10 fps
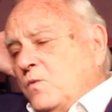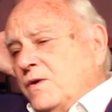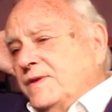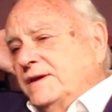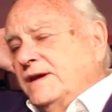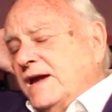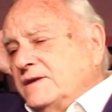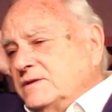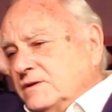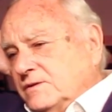What they
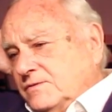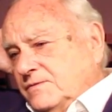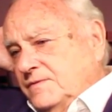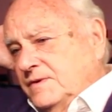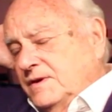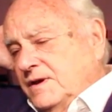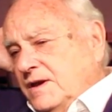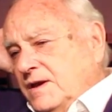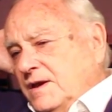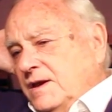can do
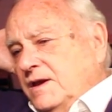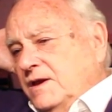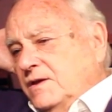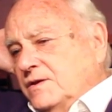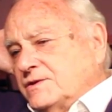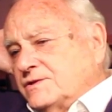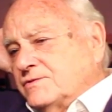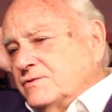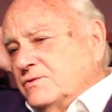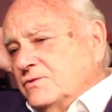
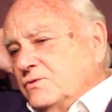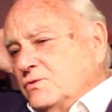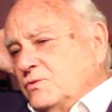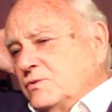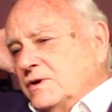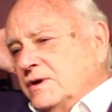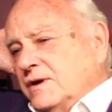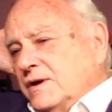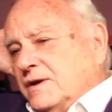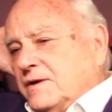is through
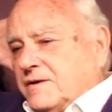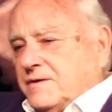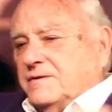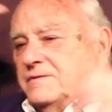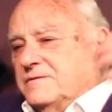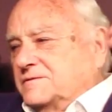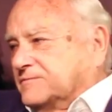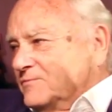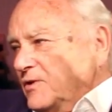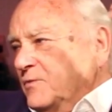
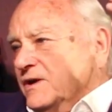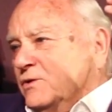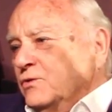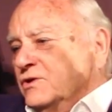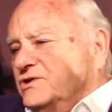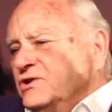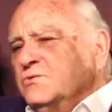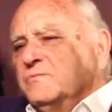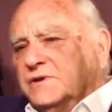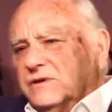what we call
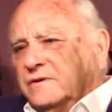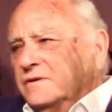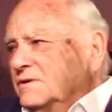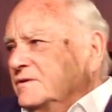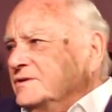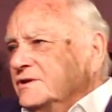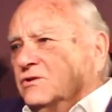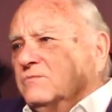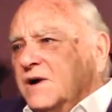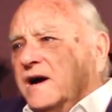attunement, or
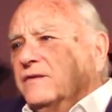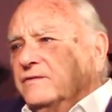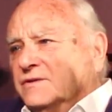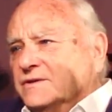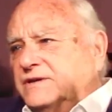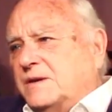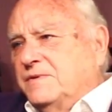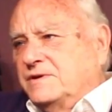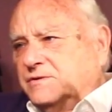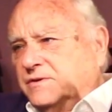using your mind to
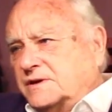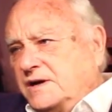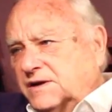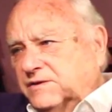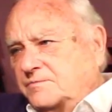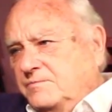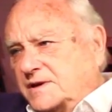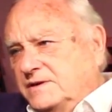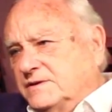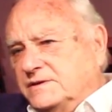step into a kind of
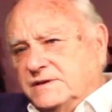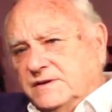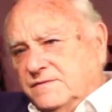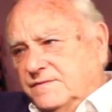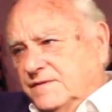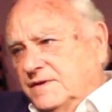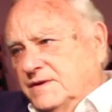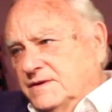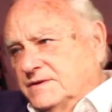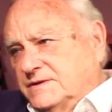meditative
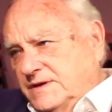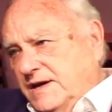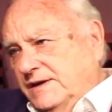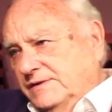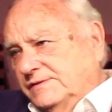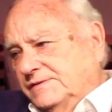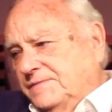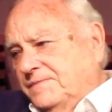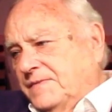state.